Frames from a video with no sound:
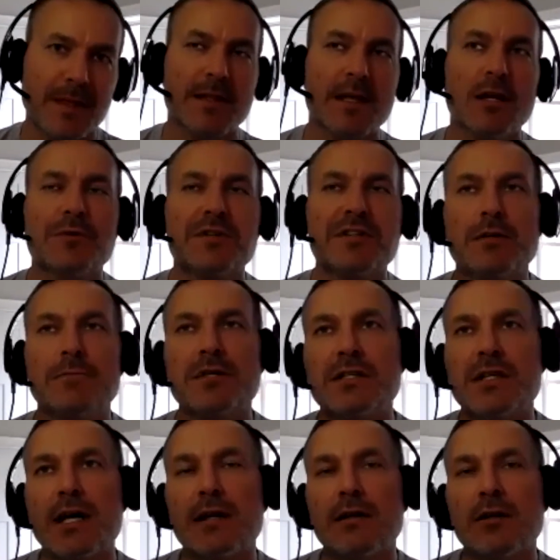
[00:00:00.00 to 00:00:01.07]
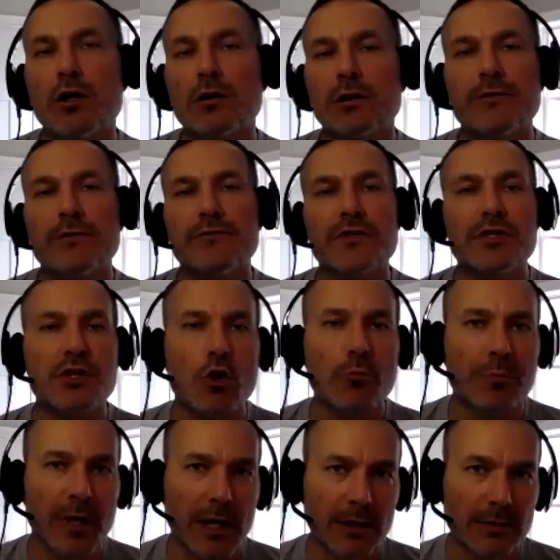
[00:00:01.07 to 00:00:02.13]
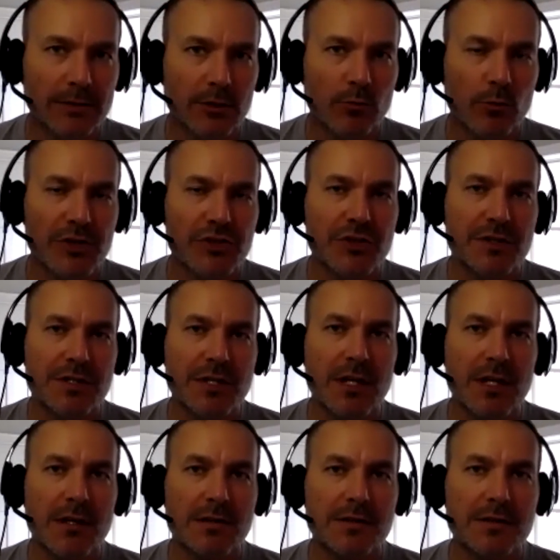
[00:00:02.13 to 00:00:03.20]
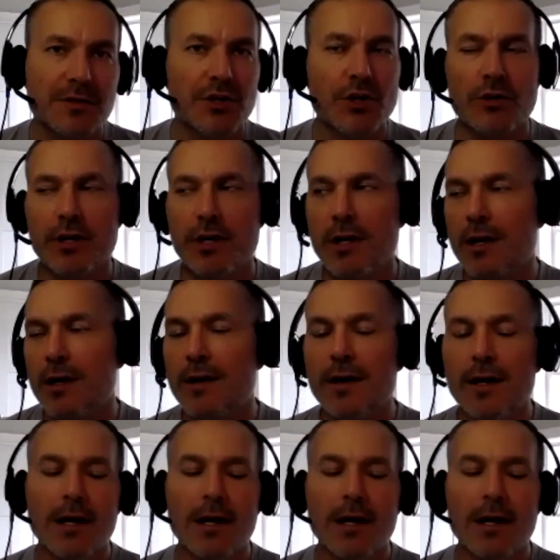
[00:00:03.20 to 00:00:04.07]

Then it was SIM is dead, long live SOPA, which is the security